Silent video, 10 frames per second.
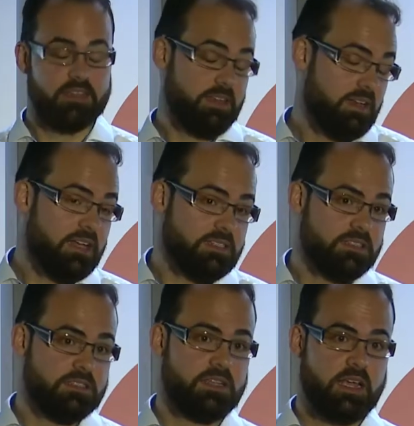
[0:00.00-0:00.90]
in
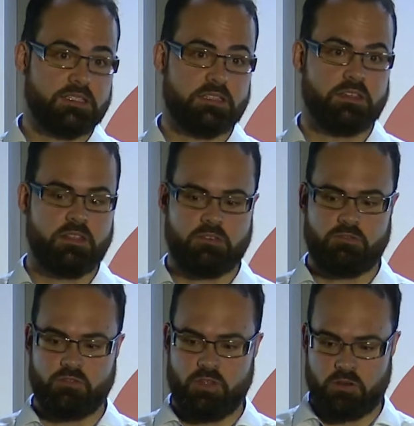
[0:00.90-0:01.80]
essence, that's
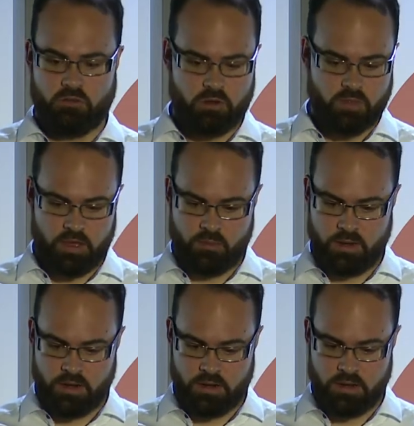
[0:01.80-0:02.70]
the road that
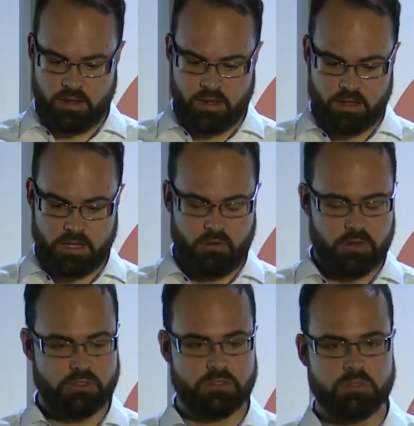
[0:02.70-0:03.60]
we're
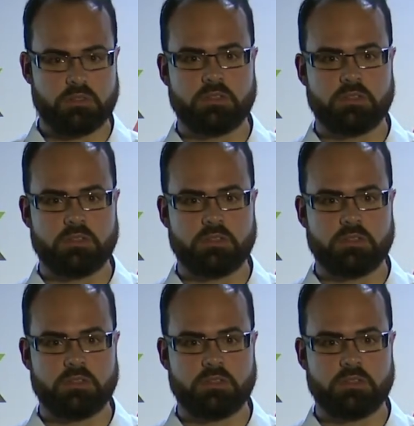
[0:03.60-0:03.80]
going to.